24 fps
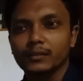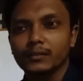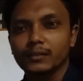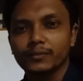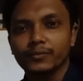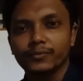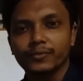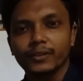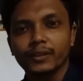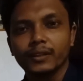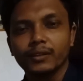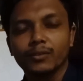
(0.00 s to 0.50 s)

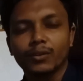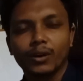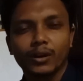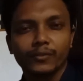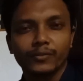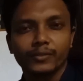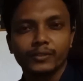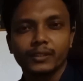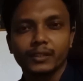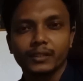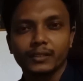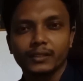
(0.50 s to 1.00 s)
feel
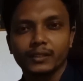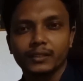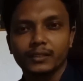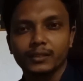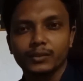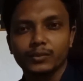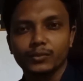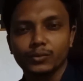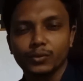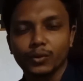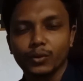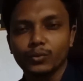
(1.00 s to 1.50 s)
confident that you
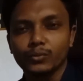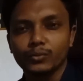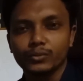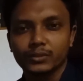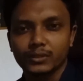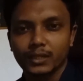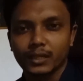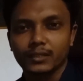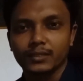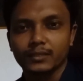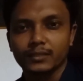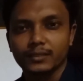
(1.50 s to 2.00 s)
know
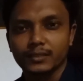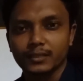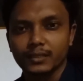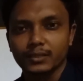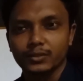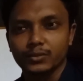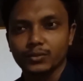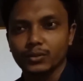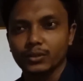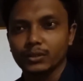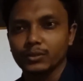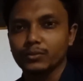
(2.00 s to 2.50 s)
statistics
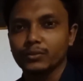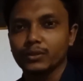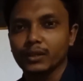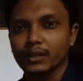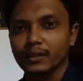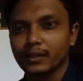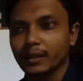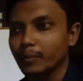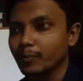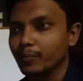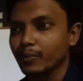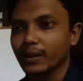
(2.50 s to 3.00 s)
or you can
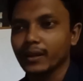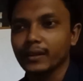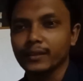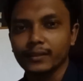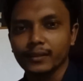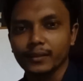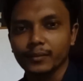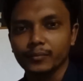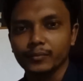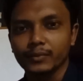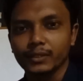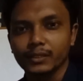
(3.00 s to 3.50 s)
apply
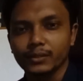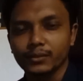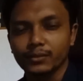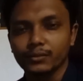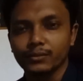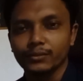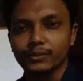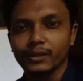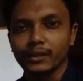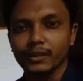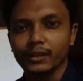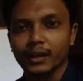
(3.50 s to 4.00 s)
them in your
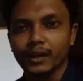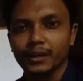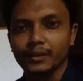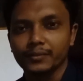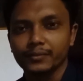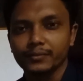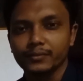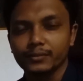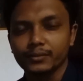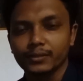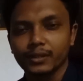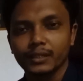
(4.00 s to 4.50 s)
real life,
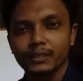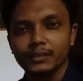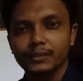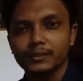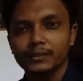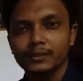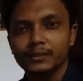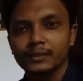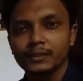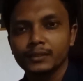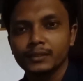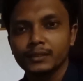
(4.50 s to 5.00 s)
right?
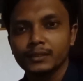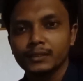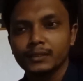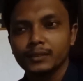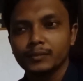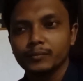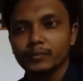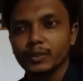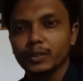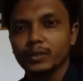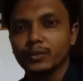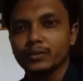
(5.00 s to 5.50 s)

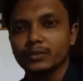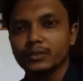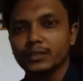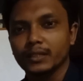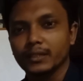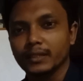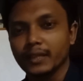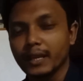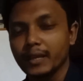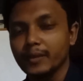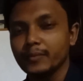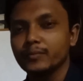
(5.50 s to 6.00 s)
Because the
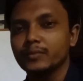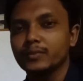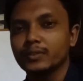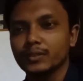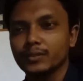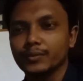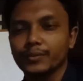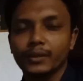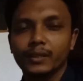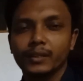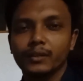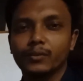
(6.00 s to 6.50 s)
names
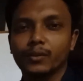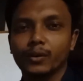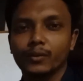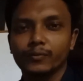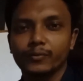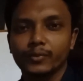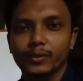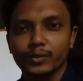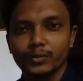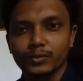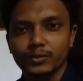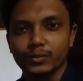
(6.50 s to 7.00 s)
really
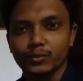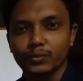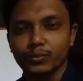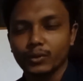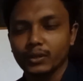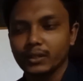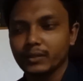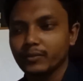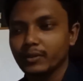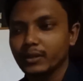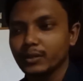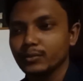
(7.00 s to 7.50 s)
confuse you
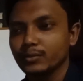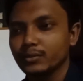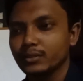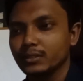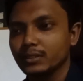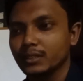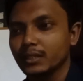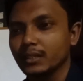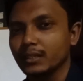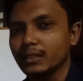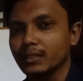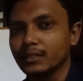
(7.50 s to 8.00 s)
whenever you
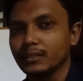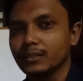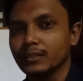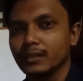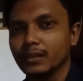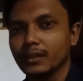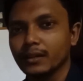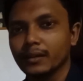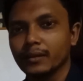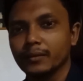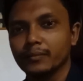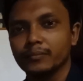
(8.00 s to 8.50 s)
see
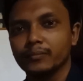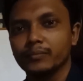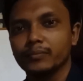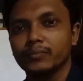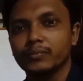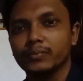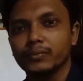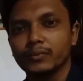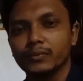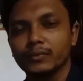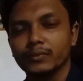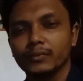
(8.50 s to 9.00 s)

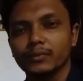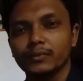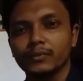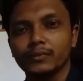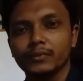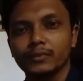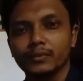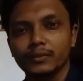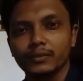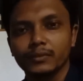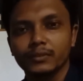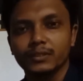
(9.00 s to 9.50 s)

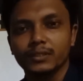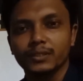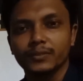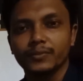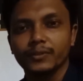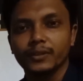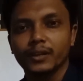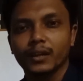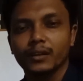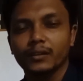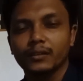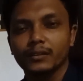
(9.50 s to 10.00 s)

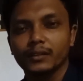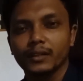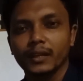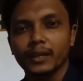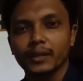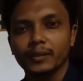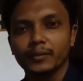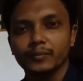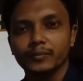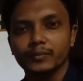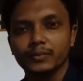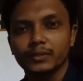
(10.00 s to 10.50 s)
difficult
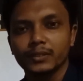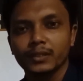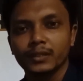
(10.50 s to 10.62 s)
names,